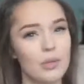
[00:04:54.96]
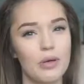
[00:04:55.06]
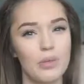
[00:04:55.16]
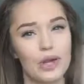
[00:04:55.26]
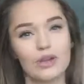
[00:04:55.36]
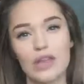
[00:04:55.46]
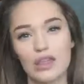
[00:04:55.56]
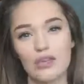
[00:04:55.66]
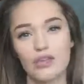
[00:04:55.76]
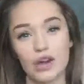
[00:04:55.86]
bit weird like
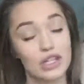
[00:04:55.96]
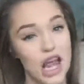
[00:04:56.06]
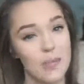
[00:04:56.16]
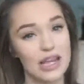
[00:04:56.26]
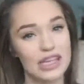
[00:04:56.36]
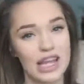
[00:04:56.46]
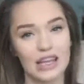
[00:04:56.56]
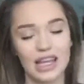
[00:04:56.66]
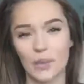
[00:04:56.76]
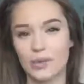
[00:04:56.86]
the first time I did
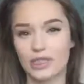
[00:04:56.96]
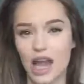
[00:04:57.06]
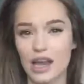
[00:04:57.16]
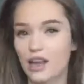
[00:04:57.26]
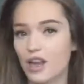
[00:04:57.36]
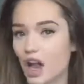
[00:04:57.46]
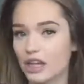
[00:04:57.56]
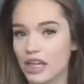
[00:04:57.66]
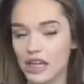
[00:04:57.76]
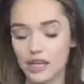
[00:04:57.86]
it, like it was kind of
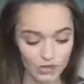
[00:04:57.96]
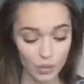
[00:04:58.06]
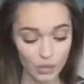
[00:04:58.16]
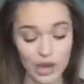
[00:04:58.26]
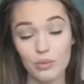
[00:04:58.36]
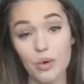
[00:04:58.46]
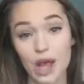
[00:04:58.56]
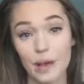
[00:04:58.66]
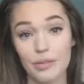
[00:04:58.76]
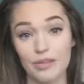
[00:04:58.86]
gunky. When I woke
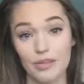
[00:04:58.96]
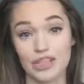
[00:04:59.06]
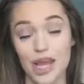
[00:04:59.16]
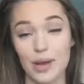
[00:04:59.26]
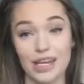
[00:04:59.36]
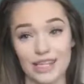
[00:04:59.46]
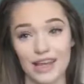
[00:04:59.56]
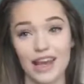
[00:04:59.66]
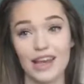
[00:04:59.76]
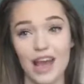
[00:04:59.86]
up the first time I did
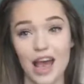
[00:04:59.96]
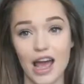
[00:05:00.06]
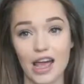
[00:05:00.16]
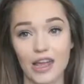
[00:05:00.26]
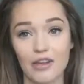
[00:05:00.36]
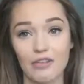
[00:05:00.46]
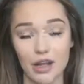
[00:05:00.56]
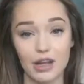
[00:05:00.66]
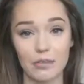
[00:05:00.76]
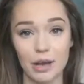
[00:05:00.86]
it, I
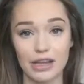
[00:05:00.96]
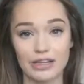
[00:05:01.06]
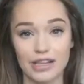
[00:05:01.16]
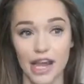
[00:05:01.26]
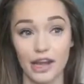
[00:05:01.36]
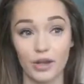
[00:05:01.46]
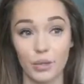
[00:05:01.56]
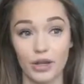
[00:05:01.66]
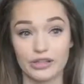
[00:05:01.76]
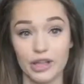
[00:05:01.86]
felt like my skin
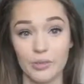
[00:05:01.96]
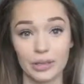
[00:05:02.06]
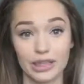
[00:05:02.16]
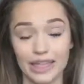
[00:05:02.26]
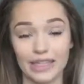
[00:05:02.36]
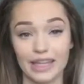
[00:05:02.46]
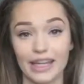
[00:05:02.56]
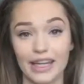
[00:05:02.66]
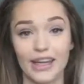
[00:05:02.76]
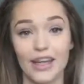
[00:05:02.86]
was
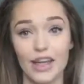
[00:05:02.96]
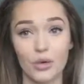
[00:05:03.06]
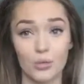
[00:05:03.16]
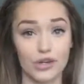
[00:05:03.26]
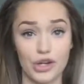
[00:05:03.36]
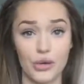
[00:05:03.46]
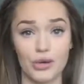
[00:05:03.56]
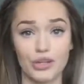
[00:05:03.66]
completely renewed.